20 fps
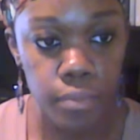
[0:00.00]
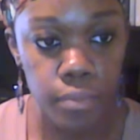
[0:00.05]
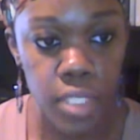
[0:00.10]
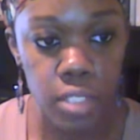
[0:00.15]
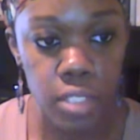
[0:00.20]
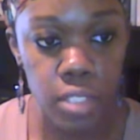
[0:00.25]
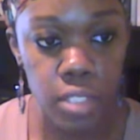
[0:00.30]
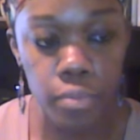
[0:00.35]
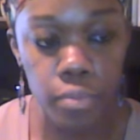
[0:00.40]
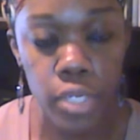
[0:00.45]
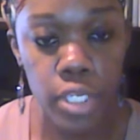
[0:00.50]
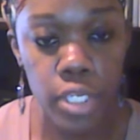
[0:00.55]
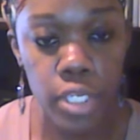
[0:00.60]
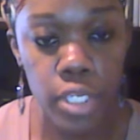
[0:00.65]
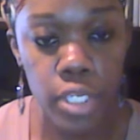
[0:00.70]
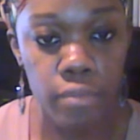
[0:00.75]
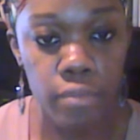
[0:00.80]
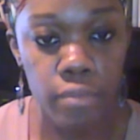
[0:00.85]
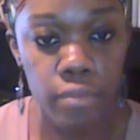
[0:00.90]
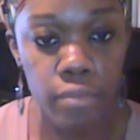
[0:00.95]
Some pretty
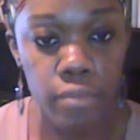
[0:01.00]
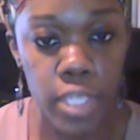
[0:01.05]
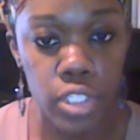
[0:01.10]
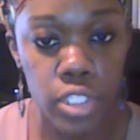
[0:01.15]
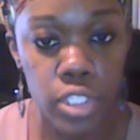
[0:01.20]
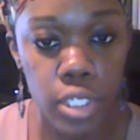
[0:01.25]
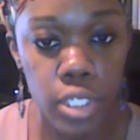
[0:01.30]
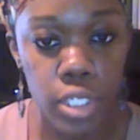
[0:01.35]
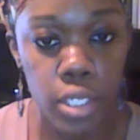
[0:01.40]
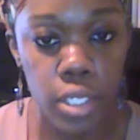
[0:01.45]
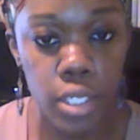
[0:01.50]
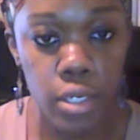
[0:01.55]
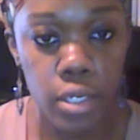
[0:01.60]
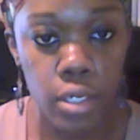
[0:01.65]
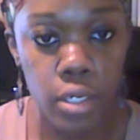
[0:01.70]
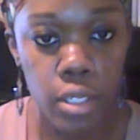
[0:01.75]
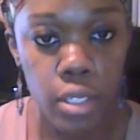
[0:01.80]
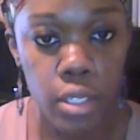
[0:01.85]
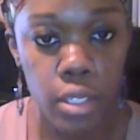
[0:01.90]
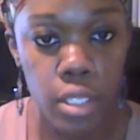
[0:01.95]
good information in
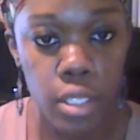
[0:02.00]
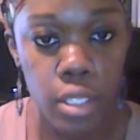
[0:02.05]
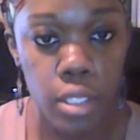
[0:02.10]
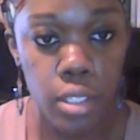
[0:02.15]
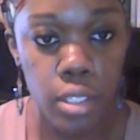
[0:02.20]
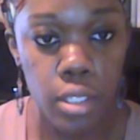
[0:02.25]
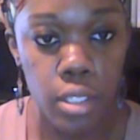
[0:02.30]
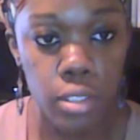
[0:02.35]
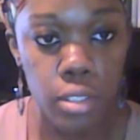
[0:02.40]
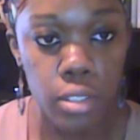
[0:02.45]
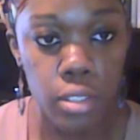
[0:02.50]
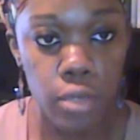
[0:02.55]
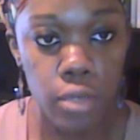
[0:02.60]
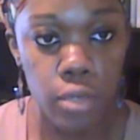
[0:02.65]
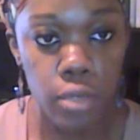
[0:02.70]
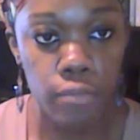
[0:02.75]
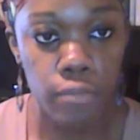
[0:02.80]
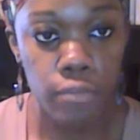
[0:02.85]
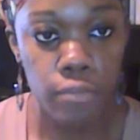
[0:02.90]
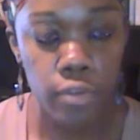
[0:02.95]
here.
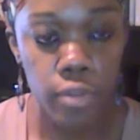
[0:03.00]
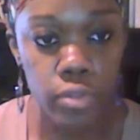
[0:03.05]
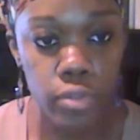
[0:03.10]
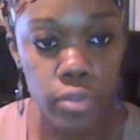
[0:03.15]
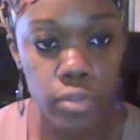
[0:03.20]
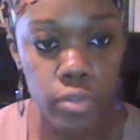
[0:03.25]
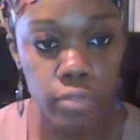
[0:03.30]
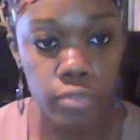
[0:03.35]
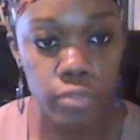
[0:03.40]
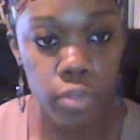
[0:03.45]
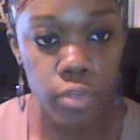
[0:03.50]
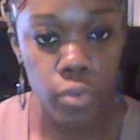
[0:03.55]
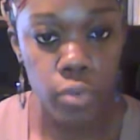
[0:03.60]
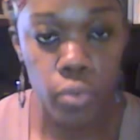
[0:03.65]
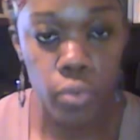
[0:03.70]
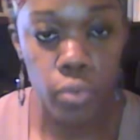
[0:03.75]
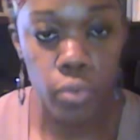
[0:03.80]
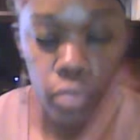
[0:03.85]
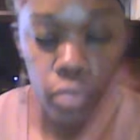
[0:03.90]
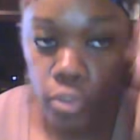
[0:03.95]
So for those of you
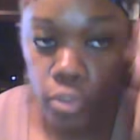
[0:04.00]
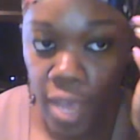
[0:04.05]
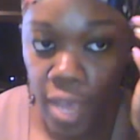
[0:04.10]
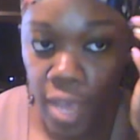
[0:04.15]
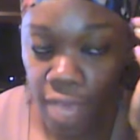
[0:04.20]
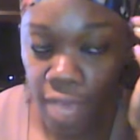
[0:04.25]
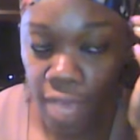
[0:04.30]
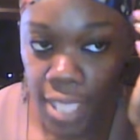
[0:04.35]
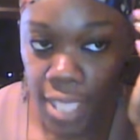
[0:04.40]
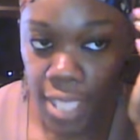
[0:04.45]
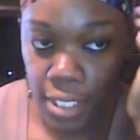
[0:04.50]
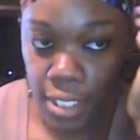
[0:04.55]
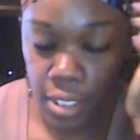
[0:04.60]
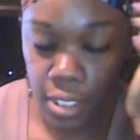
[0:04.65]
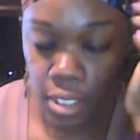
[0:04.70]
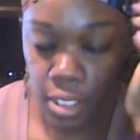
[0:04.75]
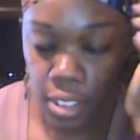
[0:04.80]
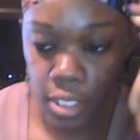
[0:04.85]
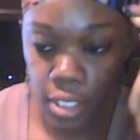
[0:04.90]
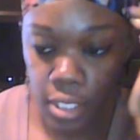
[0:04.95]
who do have
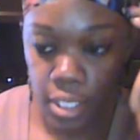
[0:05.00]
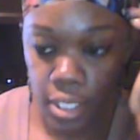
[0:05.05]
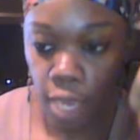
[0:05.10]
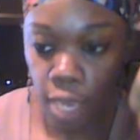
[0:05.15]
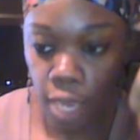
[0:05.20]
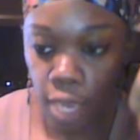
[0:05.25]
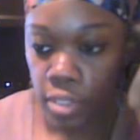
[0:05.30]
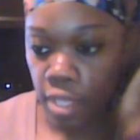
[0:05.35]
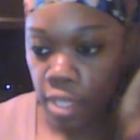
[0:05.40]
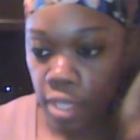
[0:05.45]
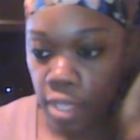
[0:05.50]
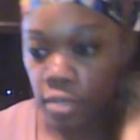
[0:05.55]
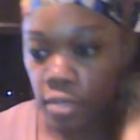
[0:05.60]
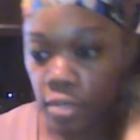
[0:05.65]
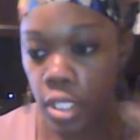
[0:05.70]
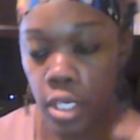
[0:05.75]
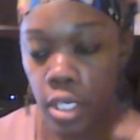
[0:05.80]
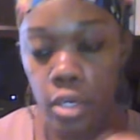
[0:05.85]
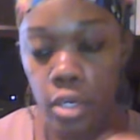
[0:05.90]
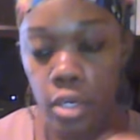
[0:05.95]
access to this, I would
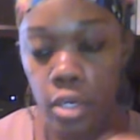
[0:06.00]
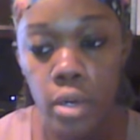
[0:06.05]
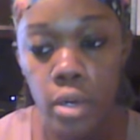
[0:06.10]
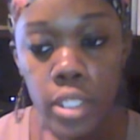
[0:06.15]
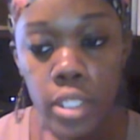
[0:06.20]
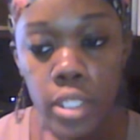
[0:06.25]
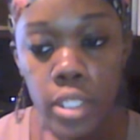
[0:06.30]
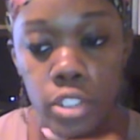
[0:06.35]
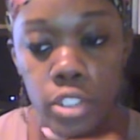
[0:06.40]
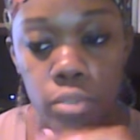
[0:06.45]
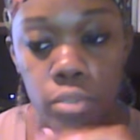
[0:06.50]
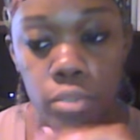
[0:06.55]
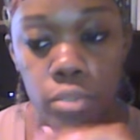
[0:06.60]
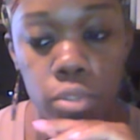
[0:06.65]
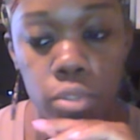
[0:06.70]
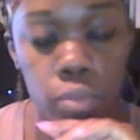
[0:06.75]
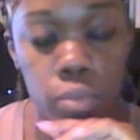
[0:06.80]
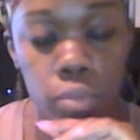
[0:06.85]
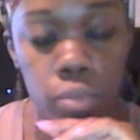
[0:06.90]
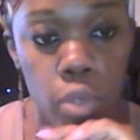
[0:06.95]
definitely encourage you
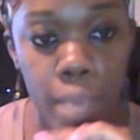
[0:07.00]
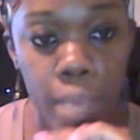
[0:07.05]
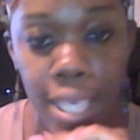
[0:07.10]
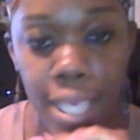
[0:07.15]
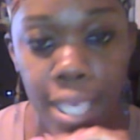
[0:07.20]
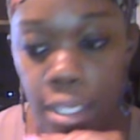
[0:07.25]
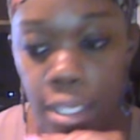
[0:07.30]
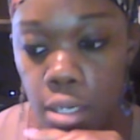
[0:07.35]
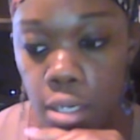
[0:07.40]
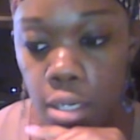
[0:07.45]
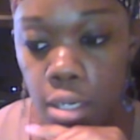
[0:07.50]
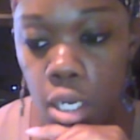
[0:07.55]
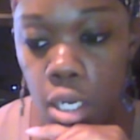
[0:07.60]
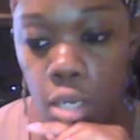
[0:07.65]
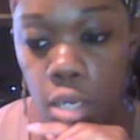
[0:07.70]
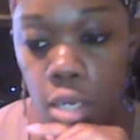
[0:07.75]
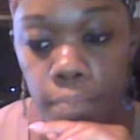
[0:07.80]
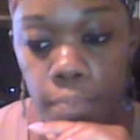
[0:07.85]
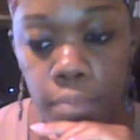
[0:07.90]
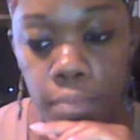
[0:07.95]
to go back
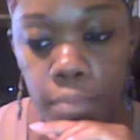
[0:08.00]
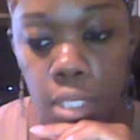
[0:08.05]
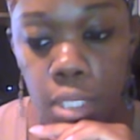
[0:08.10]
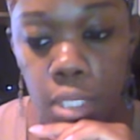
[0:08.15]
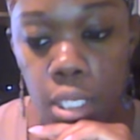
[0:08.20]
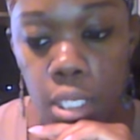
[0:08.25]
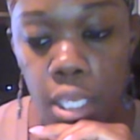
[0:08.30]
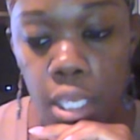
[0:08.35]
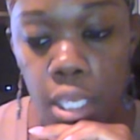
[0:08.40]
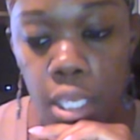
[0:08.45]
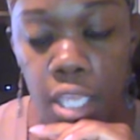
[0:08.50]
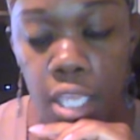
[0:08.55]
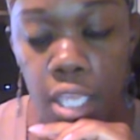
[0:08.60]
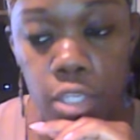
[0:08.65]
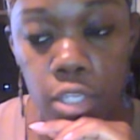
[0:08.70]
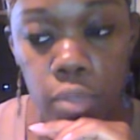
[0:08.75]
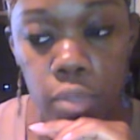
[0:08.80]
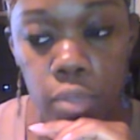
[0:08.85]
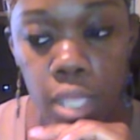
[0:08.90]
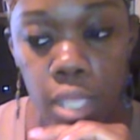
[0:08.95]

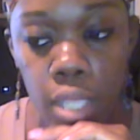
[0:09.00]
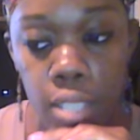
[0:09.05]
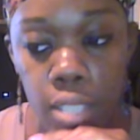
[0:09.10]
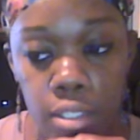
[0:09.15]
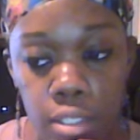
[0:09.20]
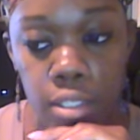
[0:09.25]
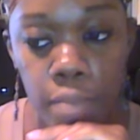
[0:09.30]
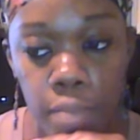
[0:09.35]
and utilize the